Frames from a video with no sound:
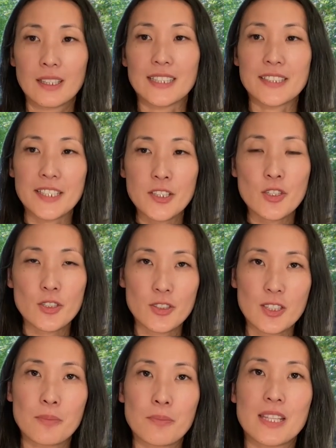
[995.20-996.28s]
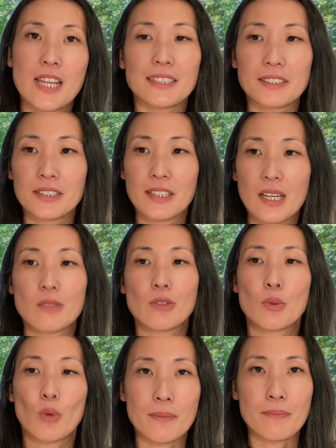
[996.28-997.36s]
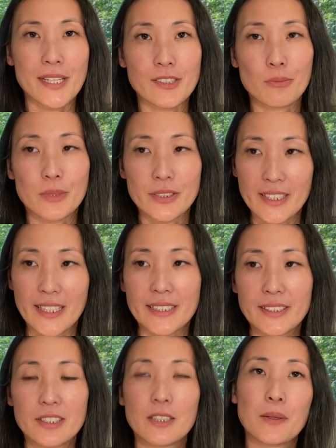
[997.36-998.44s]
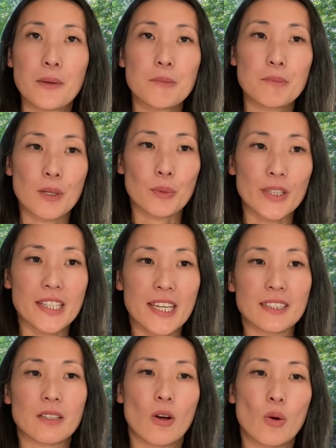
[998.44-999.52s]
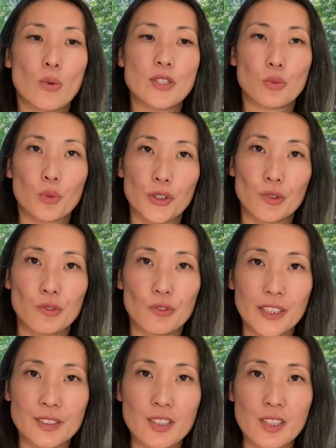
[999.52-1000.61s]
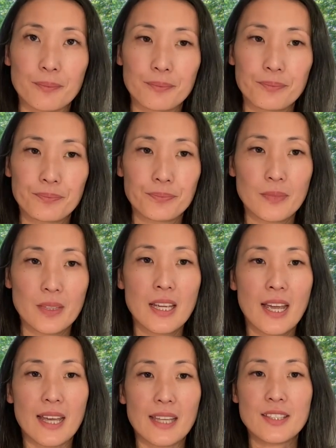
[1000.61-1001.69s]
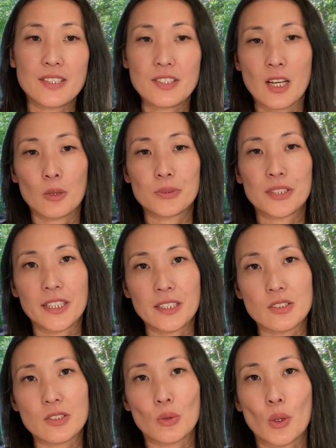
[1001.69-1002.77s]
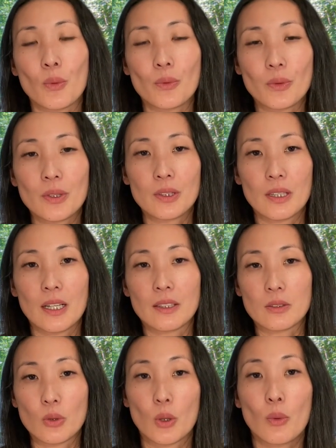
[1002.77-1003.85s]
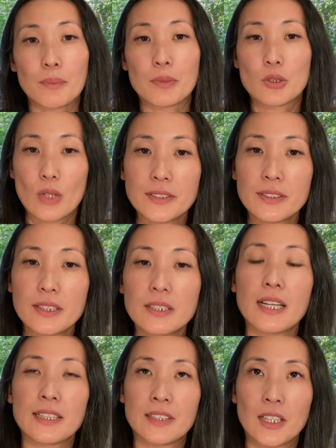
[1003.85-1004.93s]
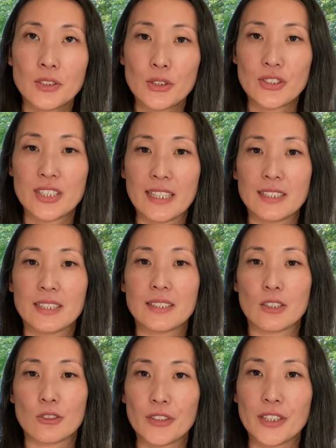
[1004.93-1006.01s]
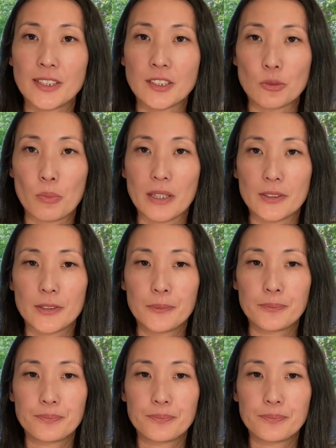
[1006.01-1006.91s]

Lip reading: It teaches them that everyone makes mistakes, but we can always work to fix them. And this helps kids grow up trusting and understanding their feelings better.